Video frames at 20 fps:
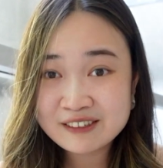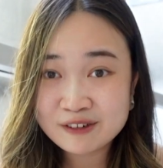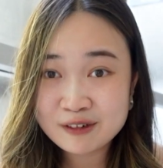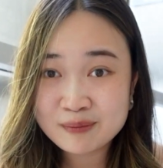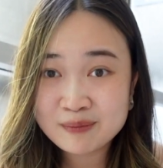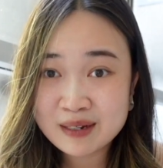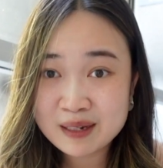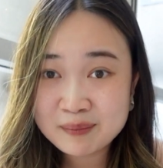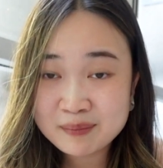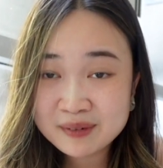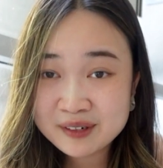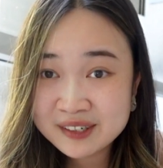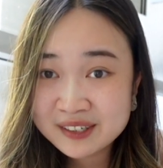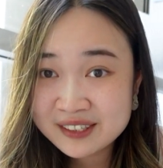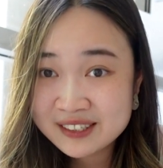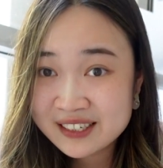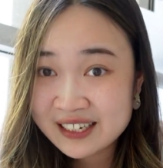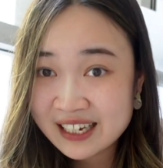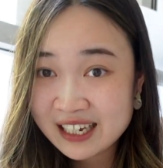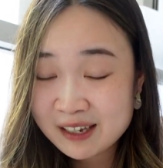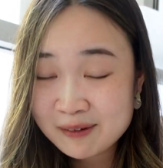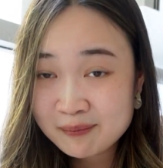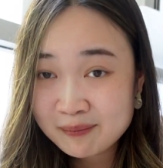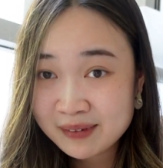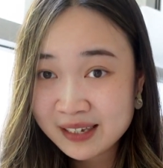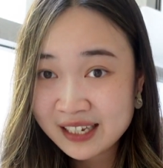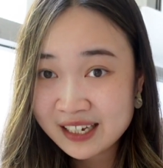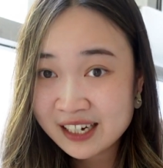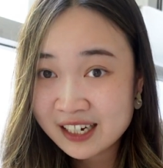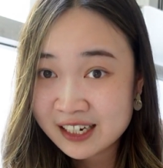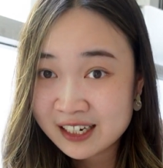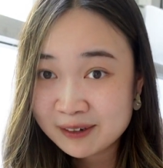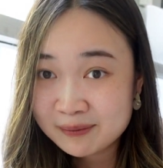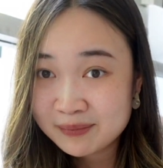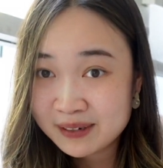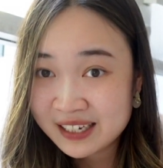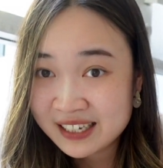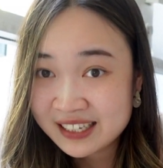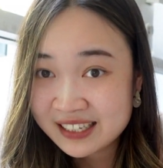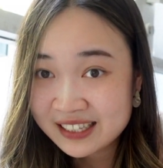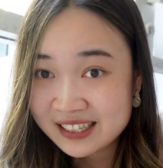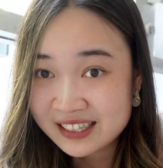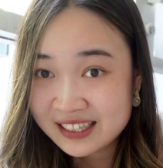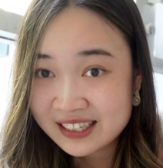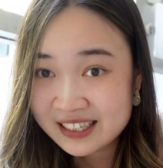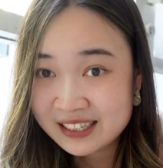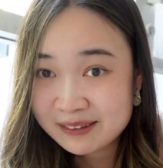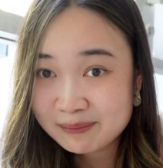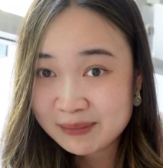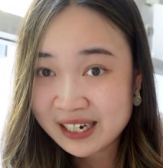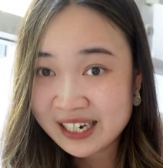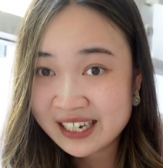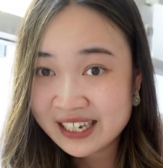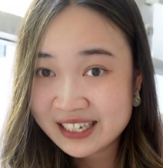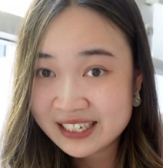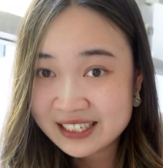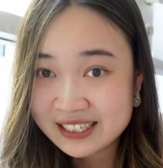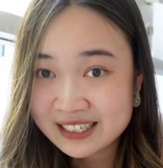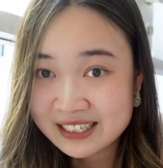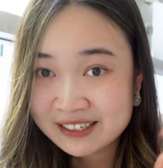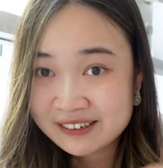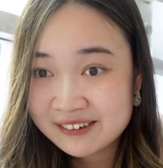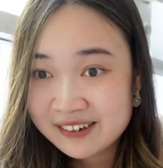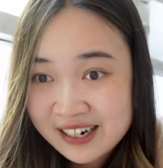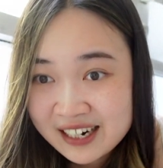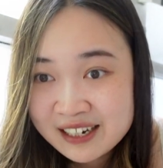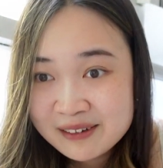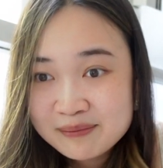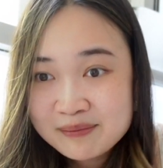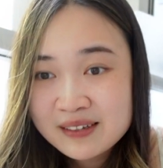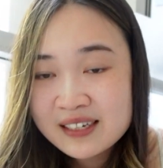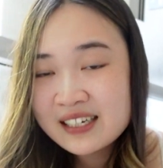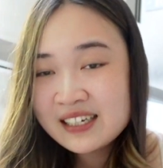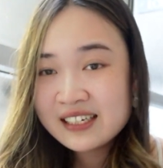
remember to hit me up in my Instagram.